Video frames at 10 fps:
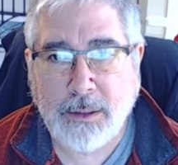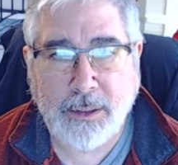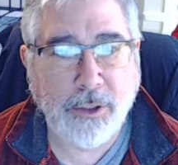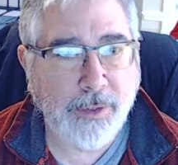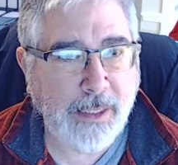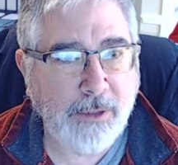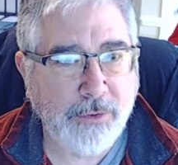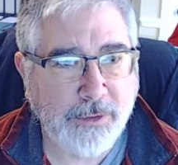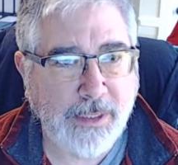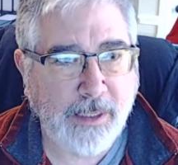he
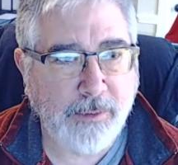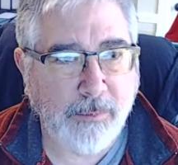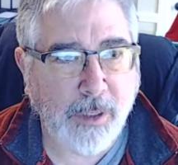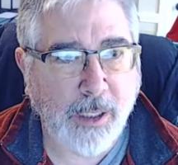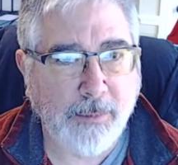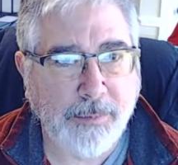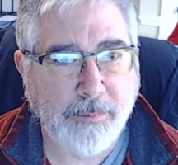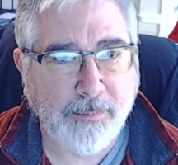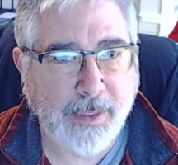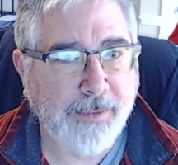took down the mob
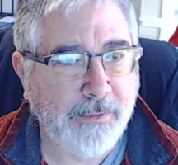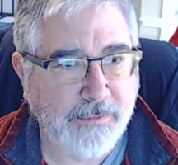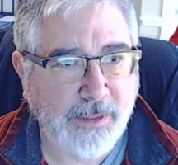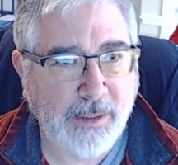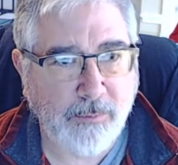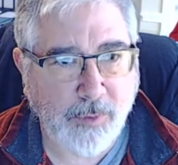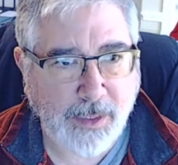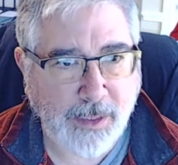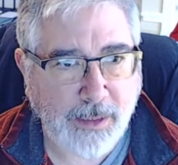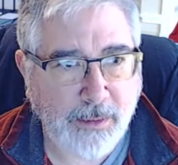by the same
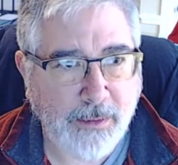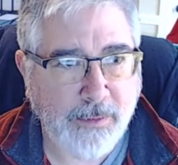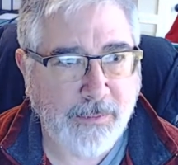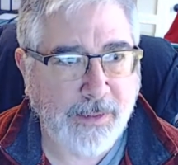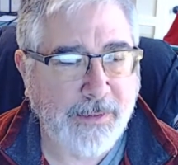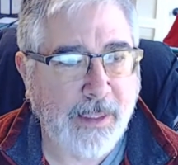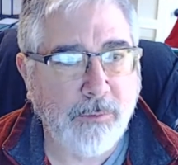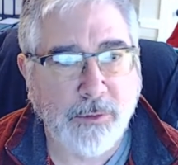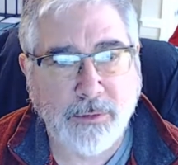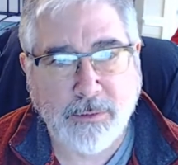way that they
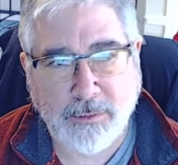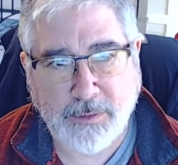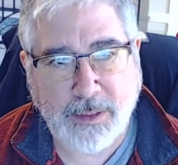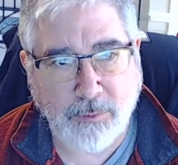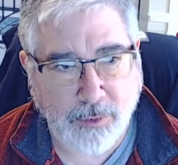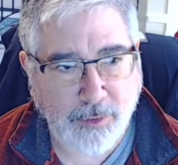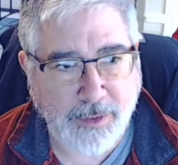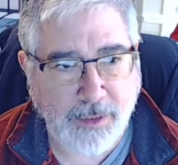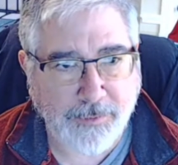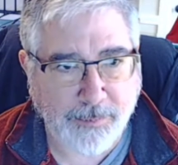were
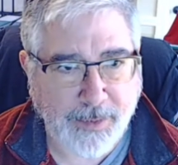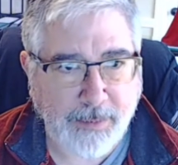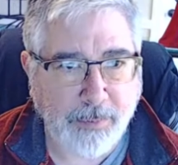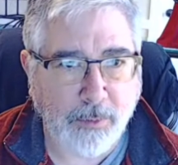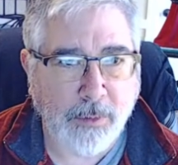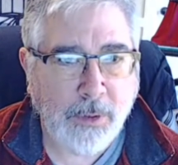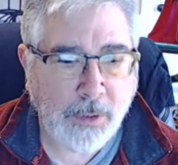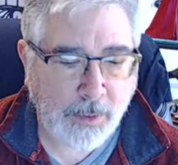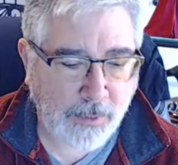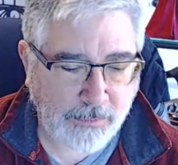hurting other people.
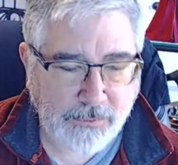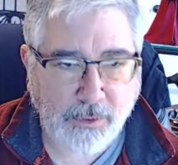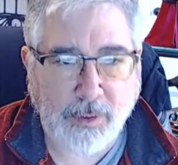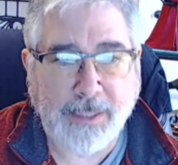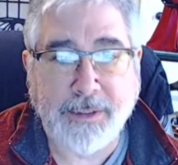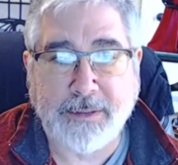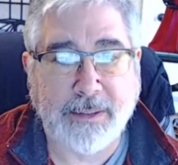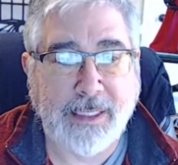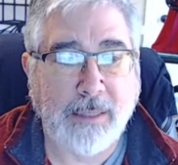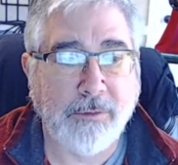So I thought
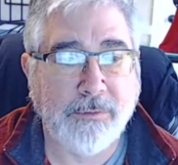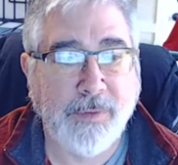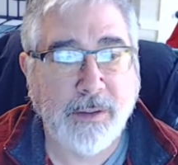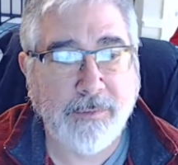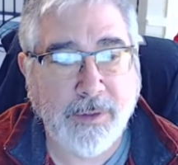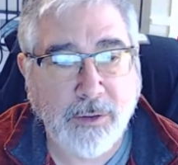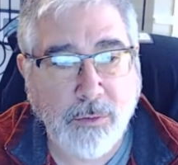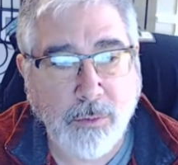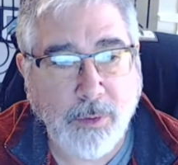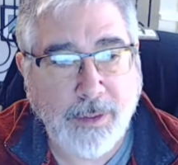that was very, very
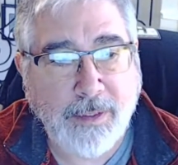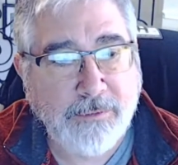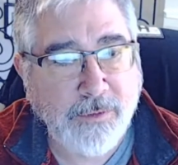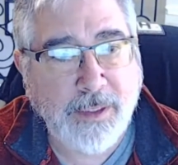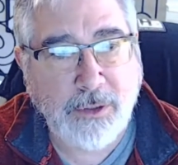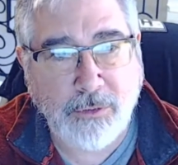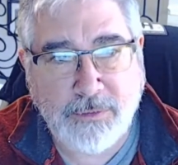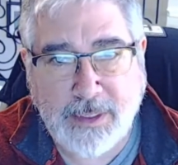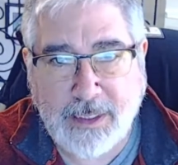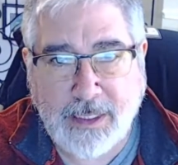cool. And so they
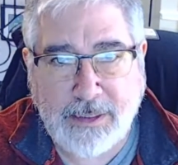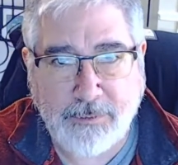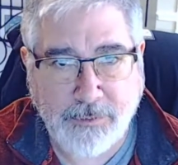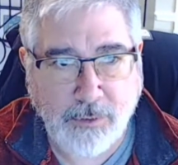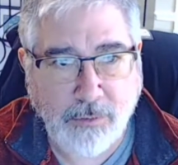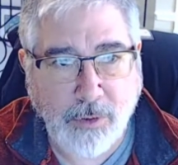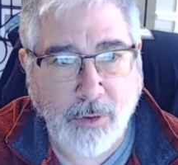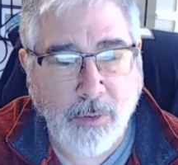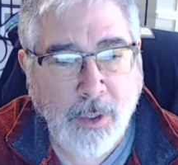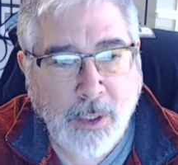use that idea with the
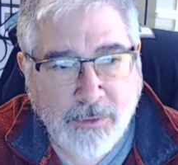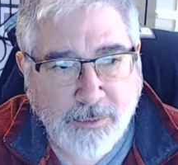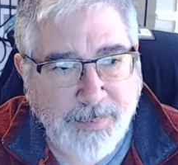Crow. So